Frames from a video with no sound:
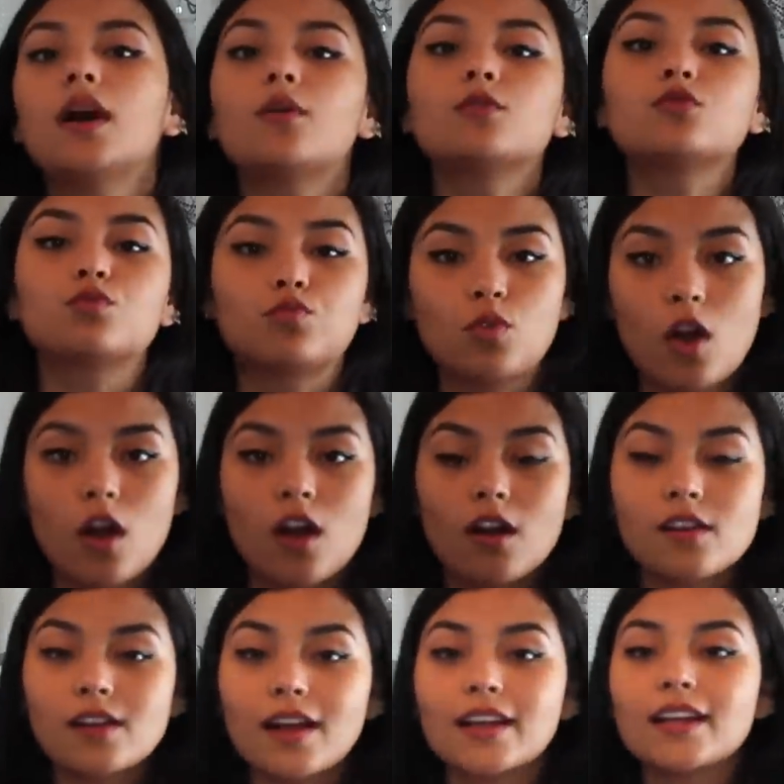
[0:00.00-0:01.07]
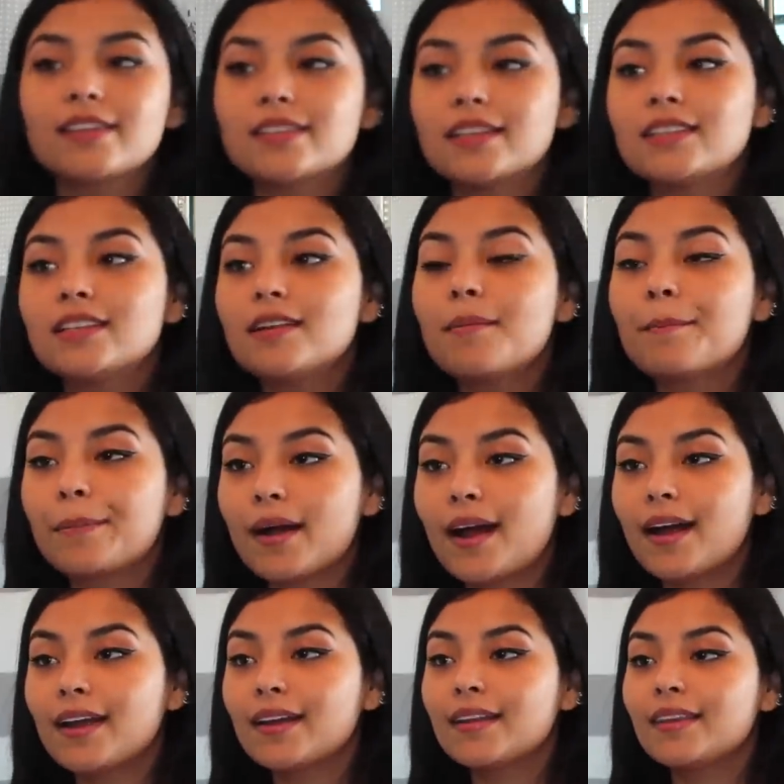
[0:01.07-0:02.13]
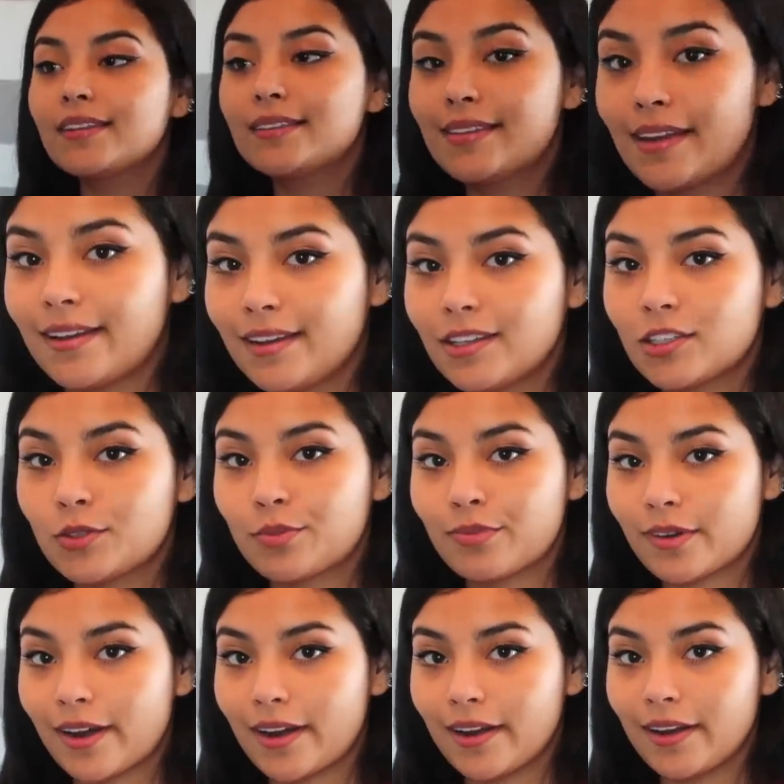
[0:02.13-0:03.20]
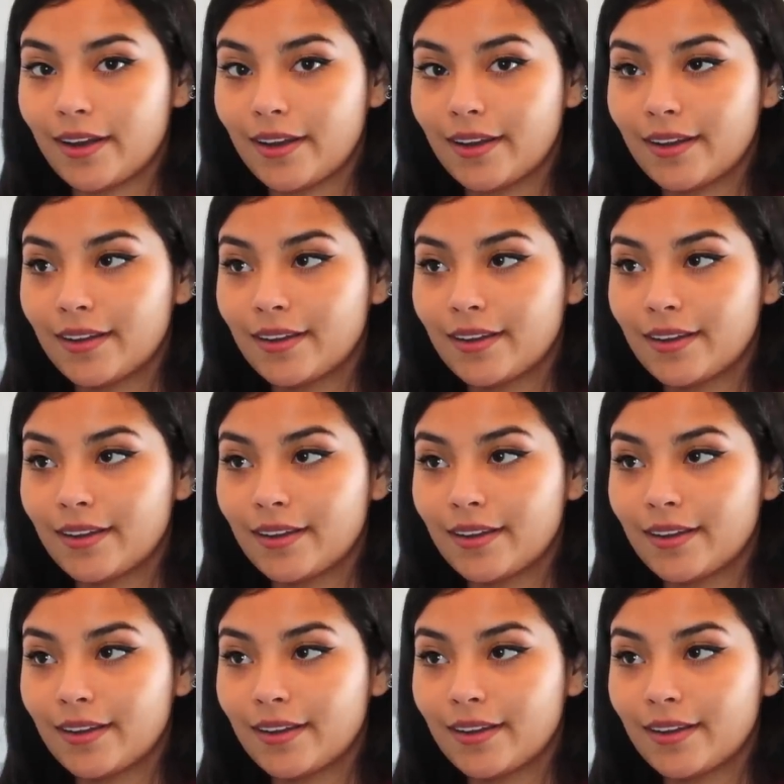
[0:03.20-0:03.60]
I was wrong, I guess I didn't buy the setting spray.